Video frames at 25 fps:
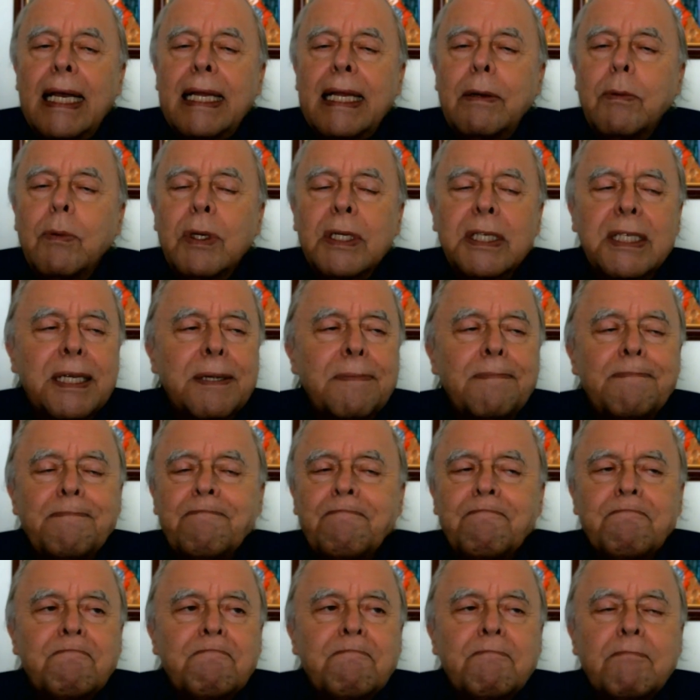it was
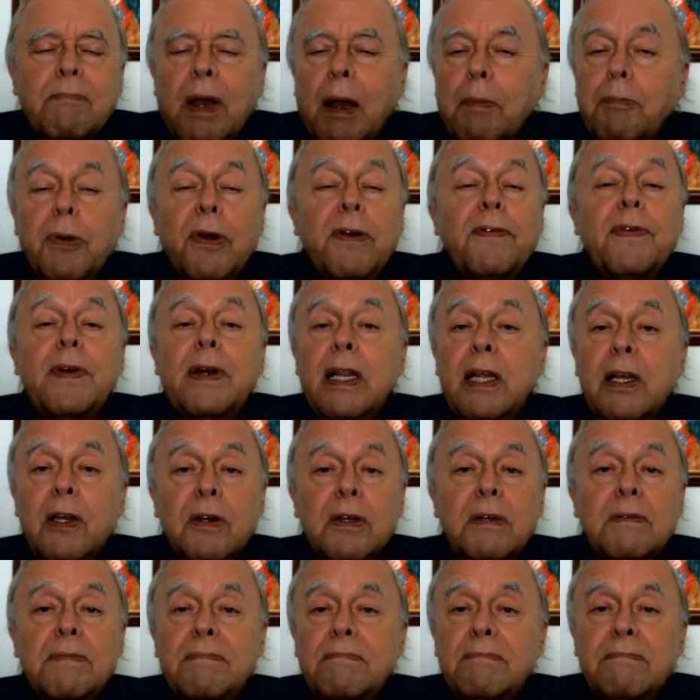a perfectly
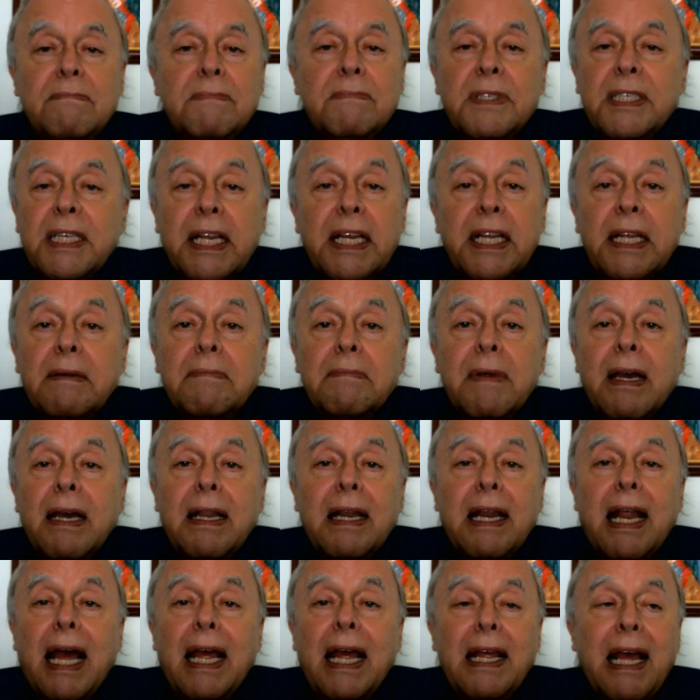good city.
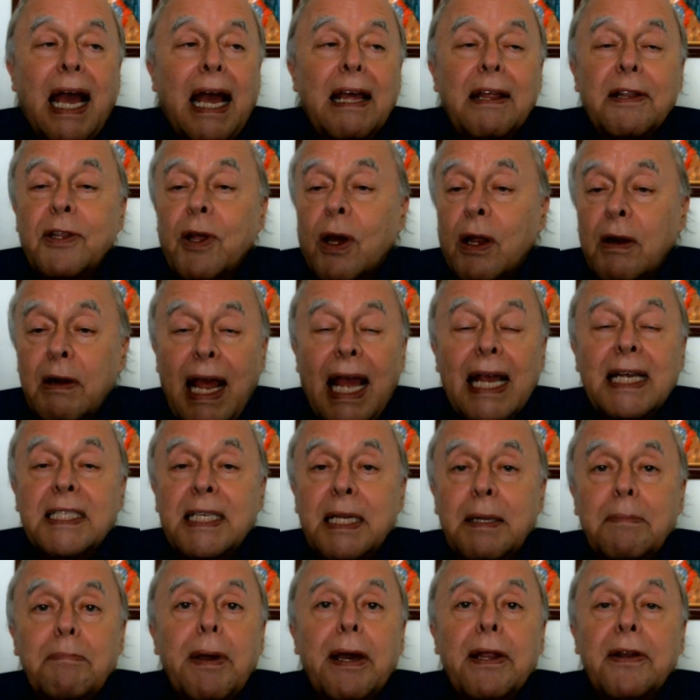And I thought
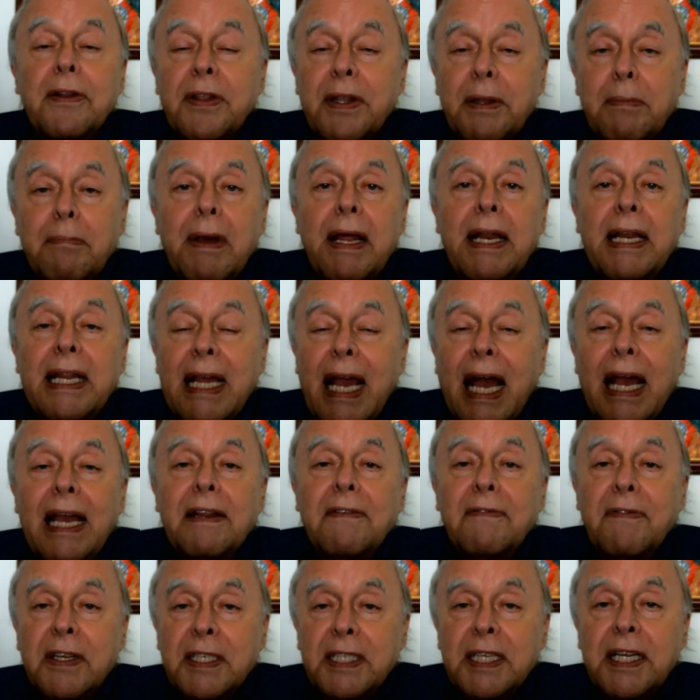actually better than many I
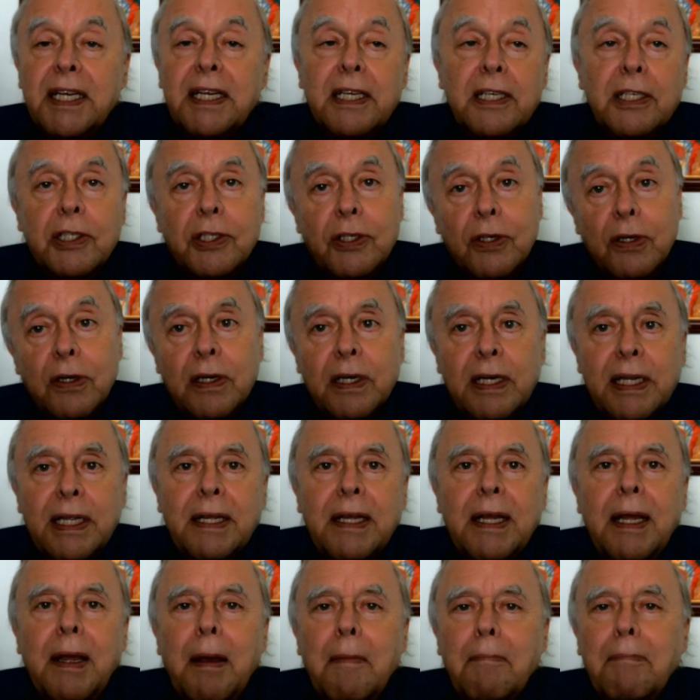had visited,
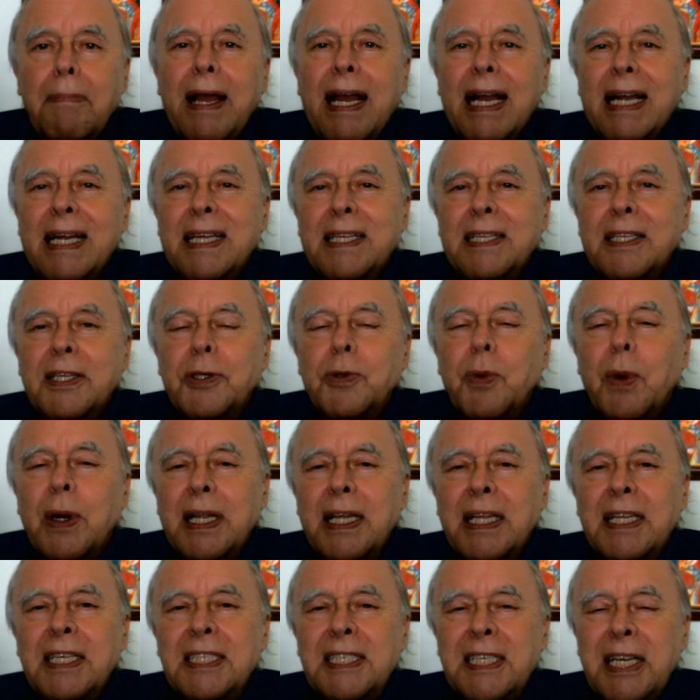certainly back in the
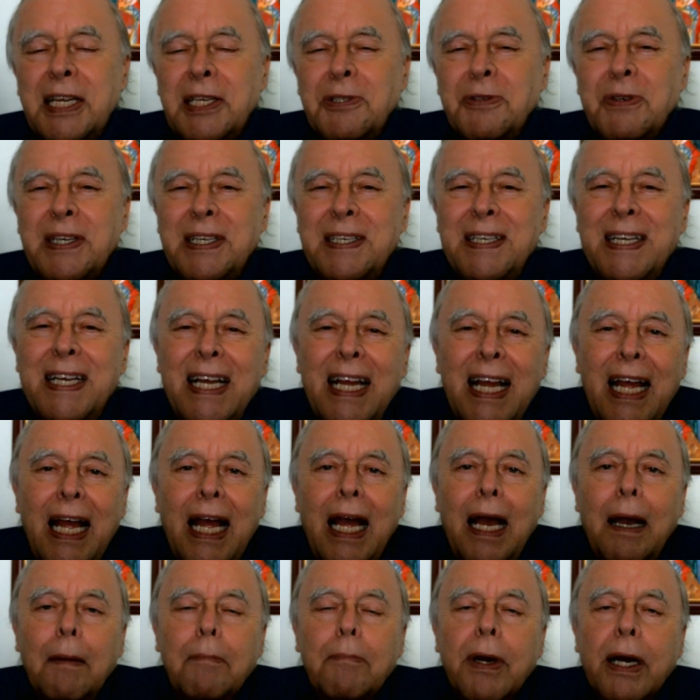20th century.
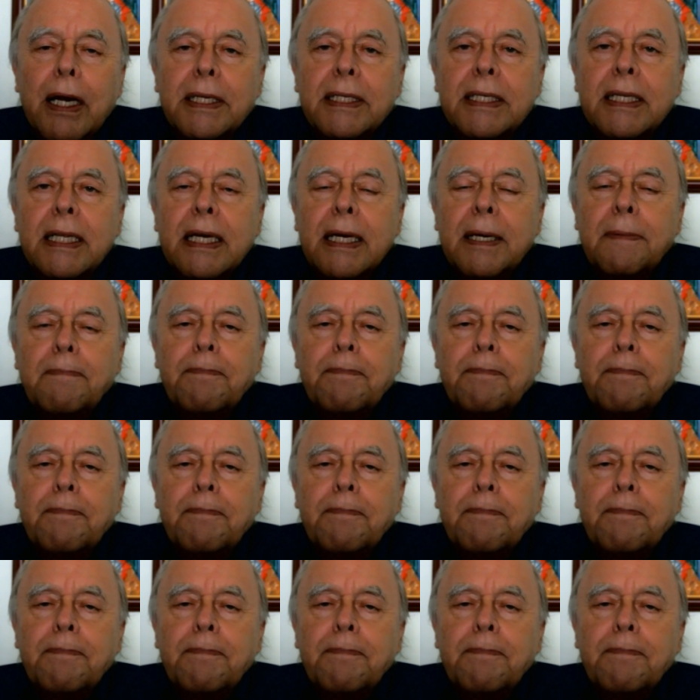But